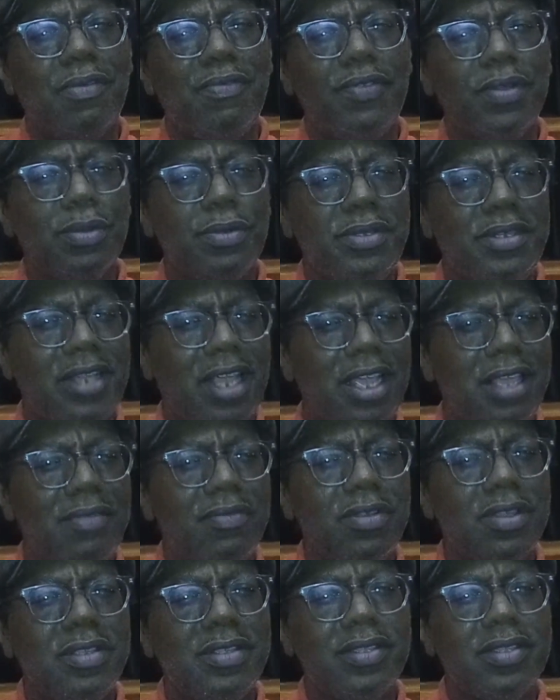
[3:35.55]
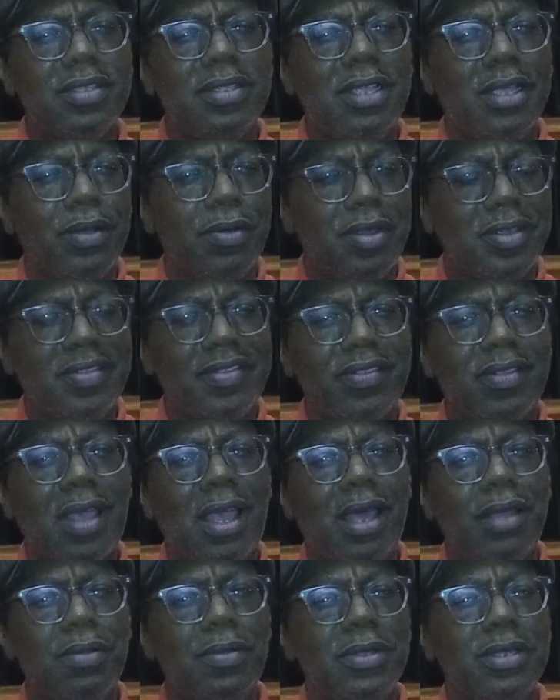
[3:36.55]
Phil Davis, Derek
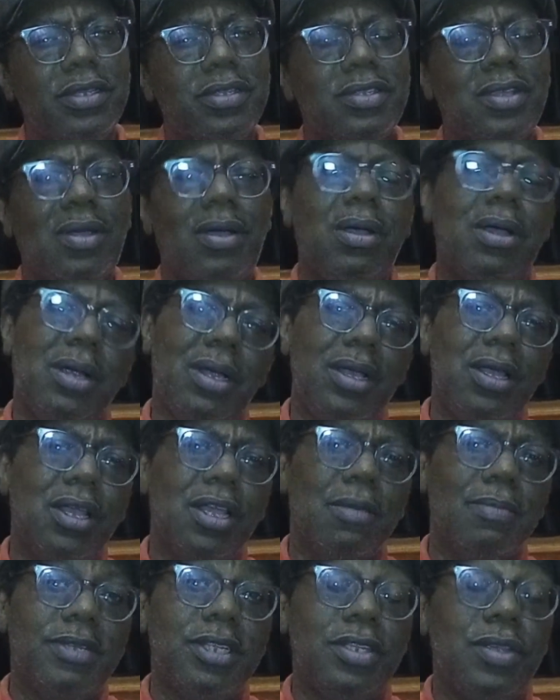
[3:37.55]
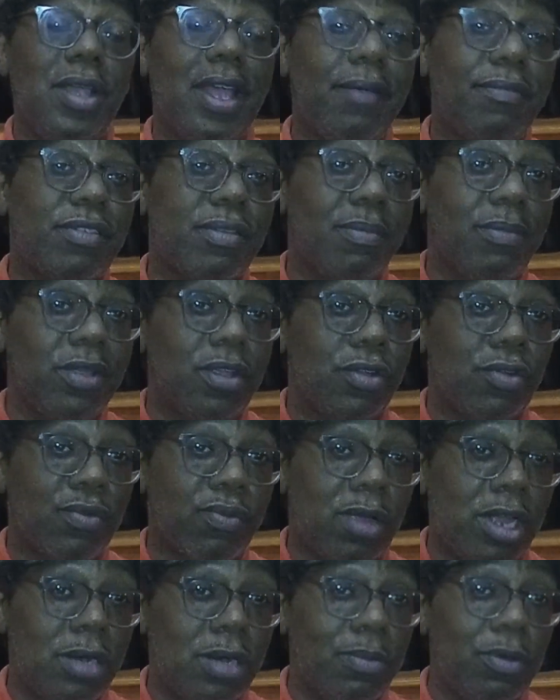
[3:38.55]
Scott on guitar. But then you have some
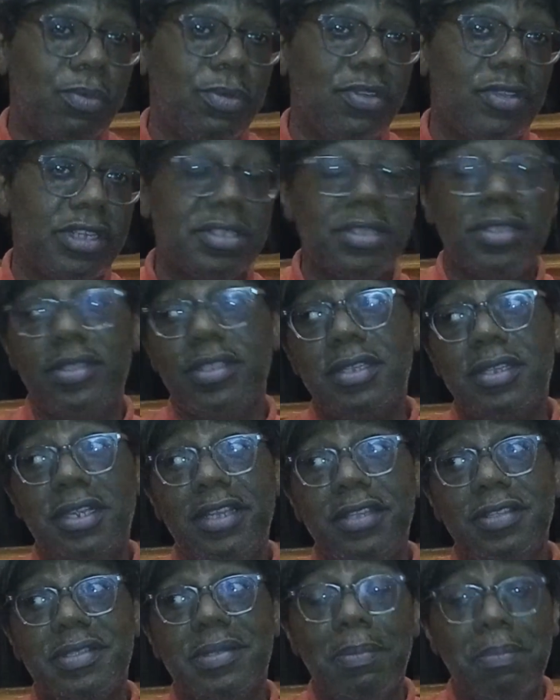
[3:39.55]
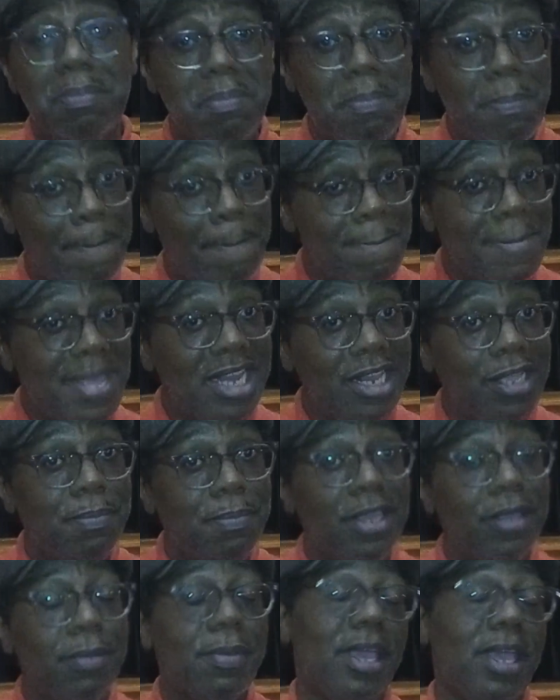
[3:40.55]
incredible musicians in his mini
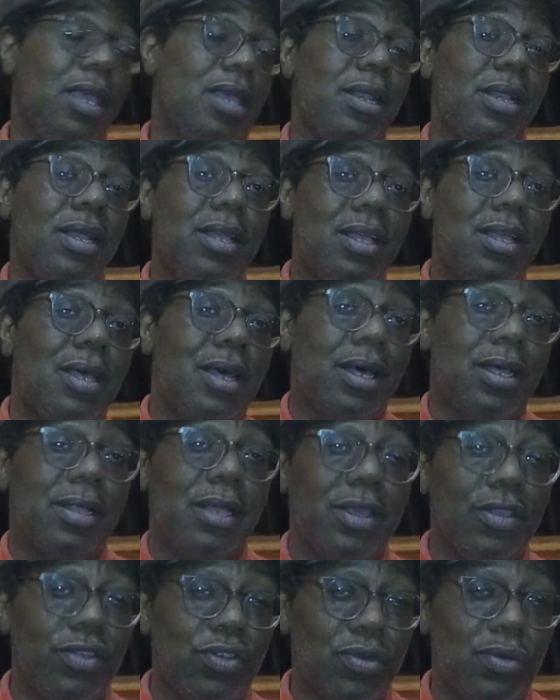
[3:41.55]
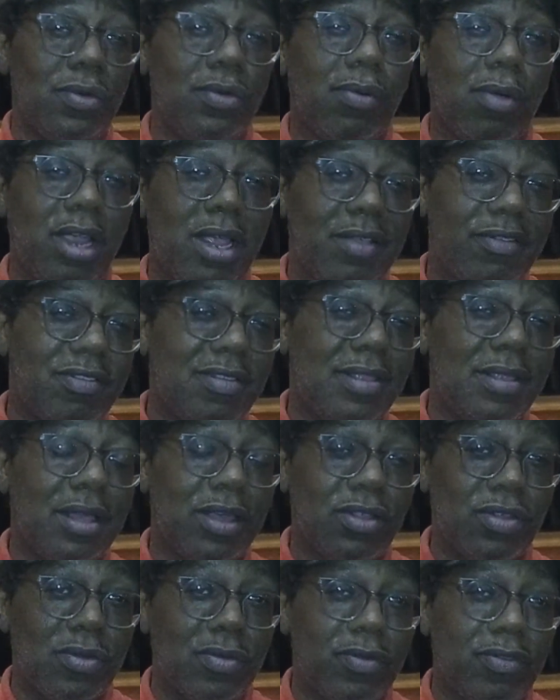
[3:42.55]
big band, like Joe Granston,
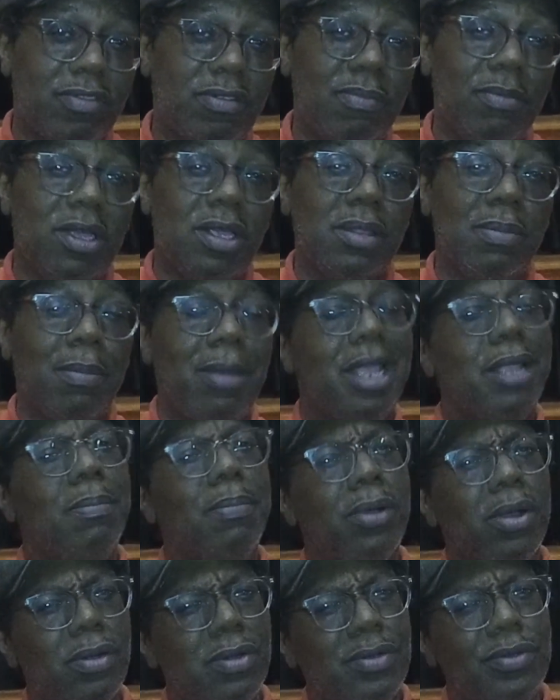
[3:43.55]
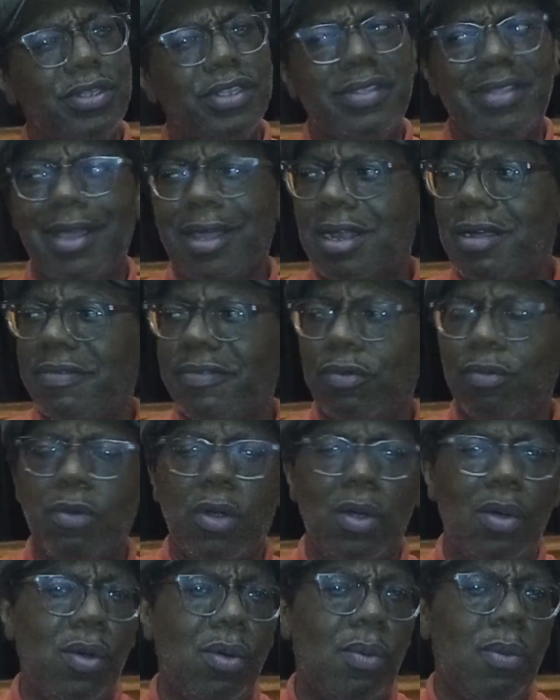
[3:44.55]
Dashiell Smith, Mike Burt, who just got off the
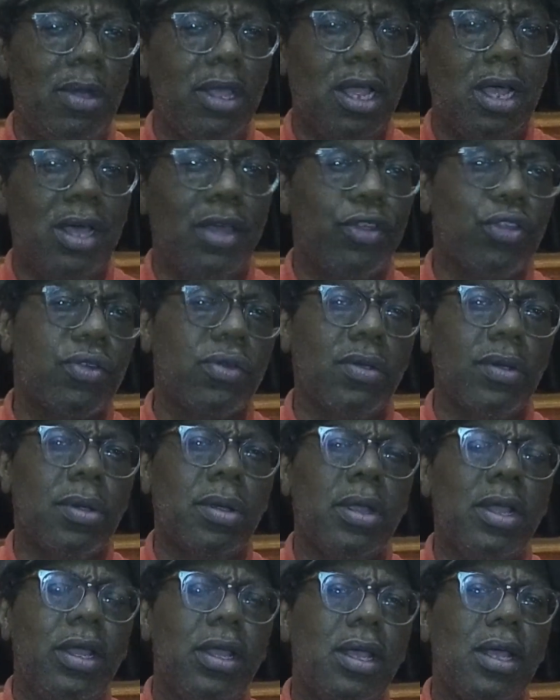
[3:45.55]
road with Usher.